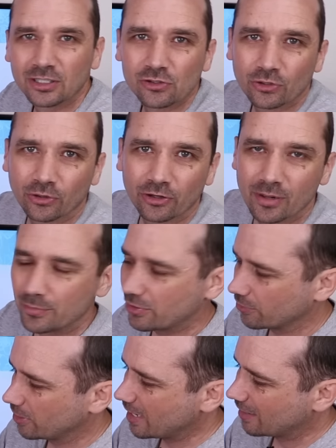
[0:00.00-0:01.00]
Controller number
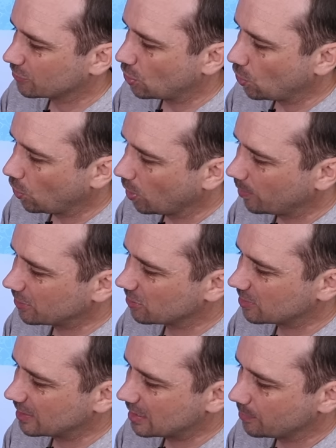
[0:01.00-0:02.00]
three has a whole bunch
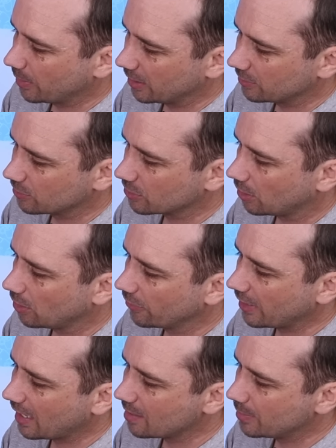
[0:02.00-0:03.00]
of sticky buttons, all
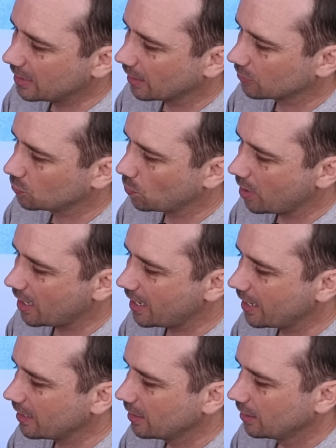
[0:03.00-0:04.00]
the
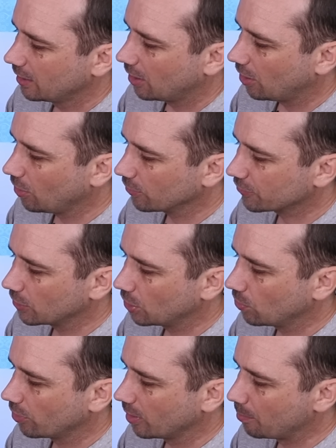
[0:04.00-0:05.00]
ABXY,
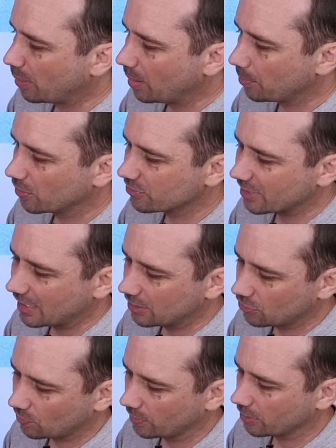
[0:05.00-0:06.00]
also the bumpers
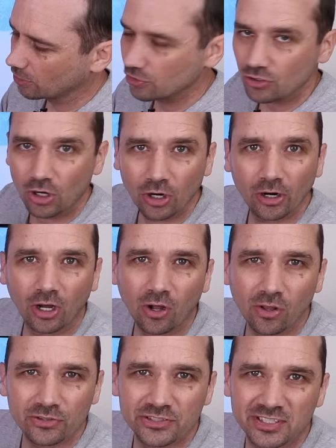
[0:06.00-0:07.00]
and triggers are
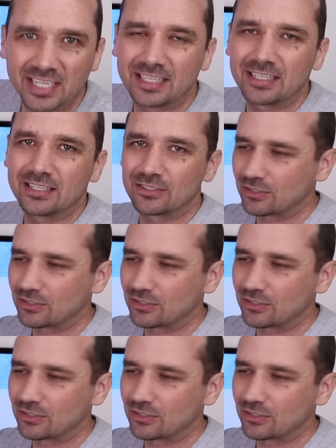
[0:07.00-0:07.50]
all sticky.